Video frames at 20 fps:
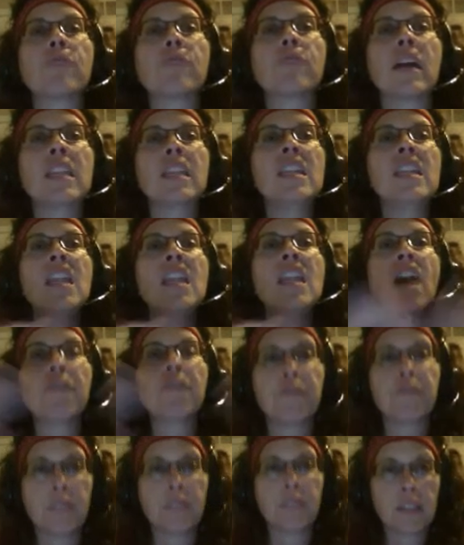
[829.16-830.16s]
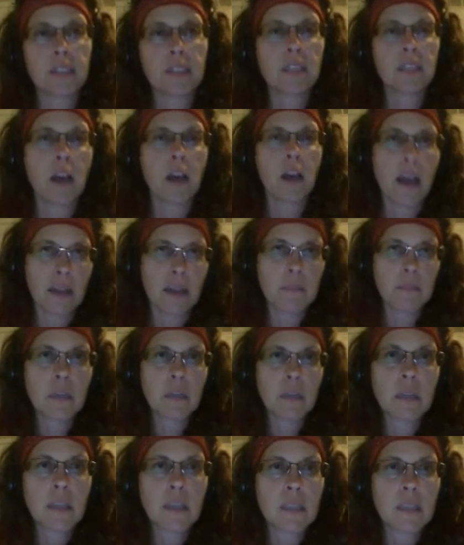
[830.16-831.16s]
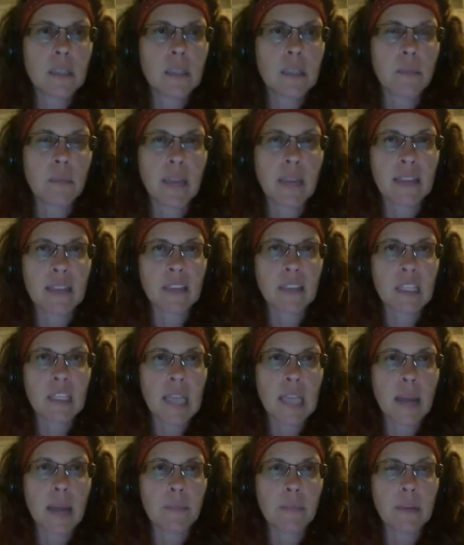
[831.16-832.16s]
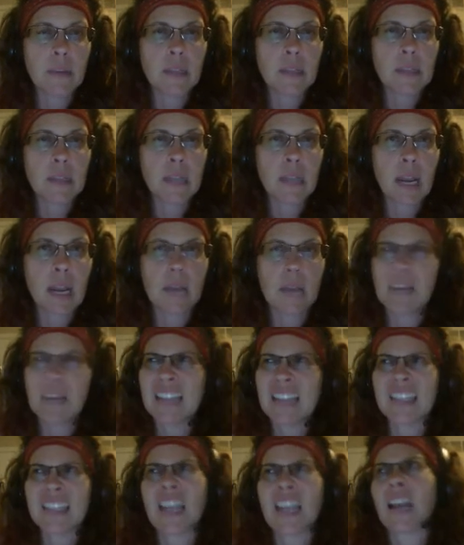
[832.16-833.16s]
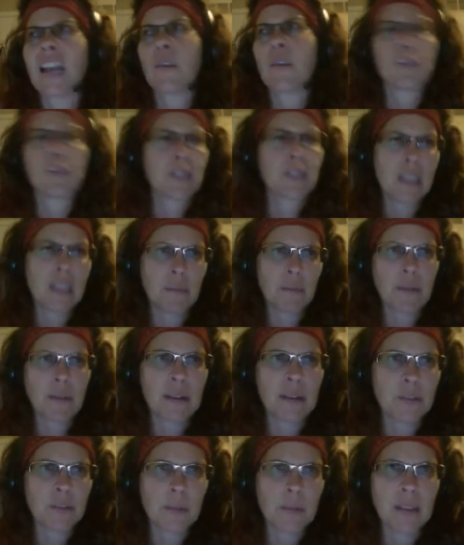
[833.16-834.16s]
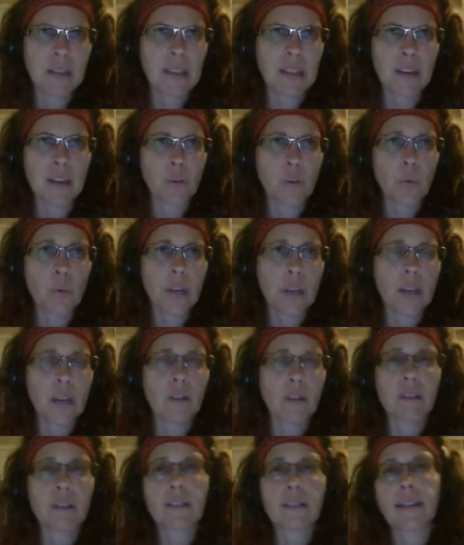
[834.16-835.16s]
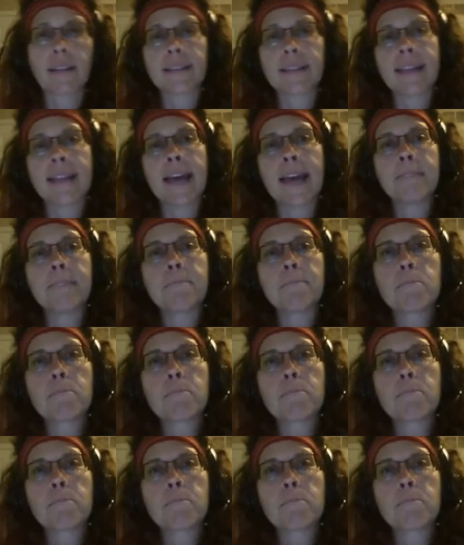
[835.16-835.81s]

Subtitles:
enough time to make this happen. I'm not saying I want to lose 10 pounds by the end of the week or anything like that.